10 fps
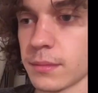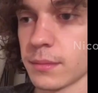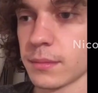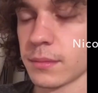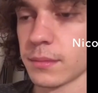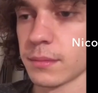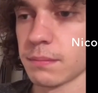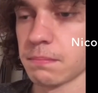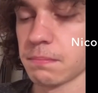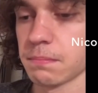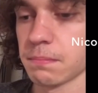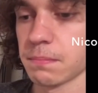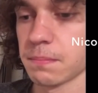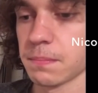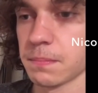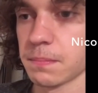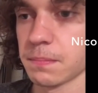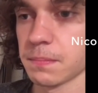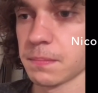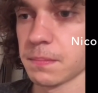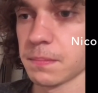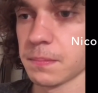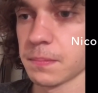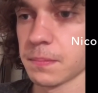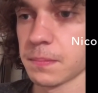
[no speech]